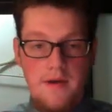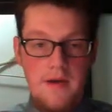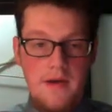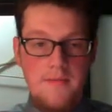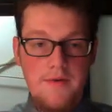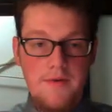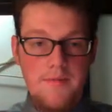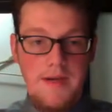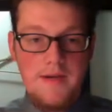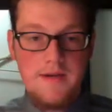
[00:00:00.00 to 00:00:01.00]
I'm going to
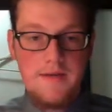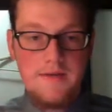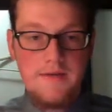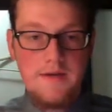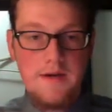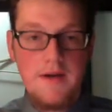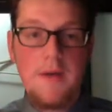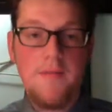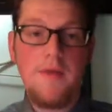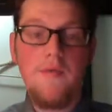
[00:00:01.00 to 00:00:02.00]
make a
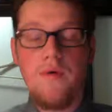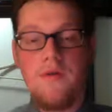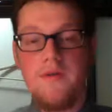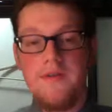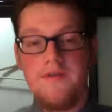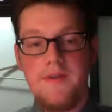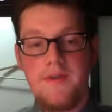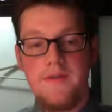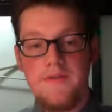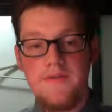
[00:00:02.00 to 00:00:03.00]
couple of more of these
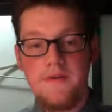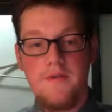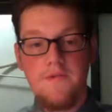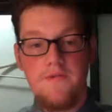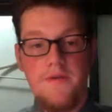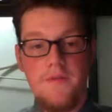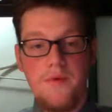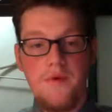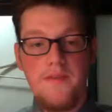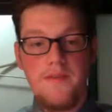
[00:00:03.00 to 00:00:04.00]
videos, a few
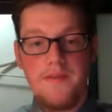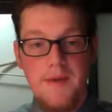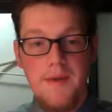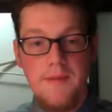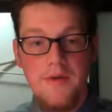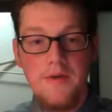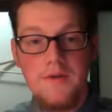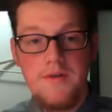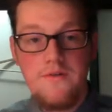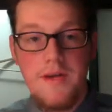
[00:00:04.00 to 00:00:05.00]
more. This is my
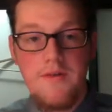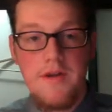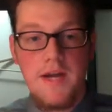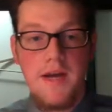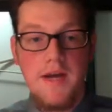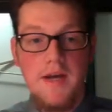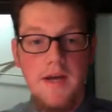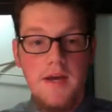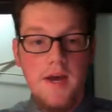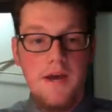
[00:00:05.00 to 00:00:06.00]
personal favorite knot
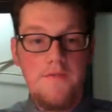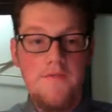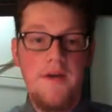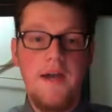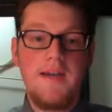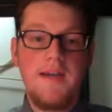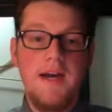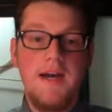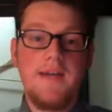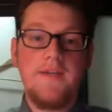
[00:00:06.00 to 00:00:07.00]
for
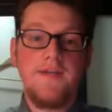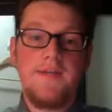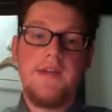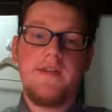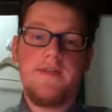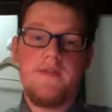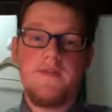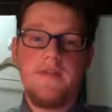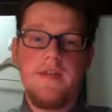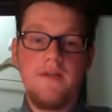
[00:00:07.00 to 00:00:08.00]
neckties, just because it
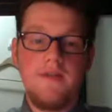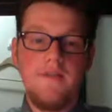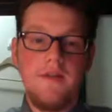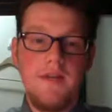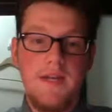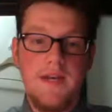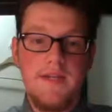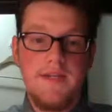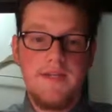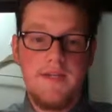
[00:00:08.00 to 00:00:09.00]
looks really nice,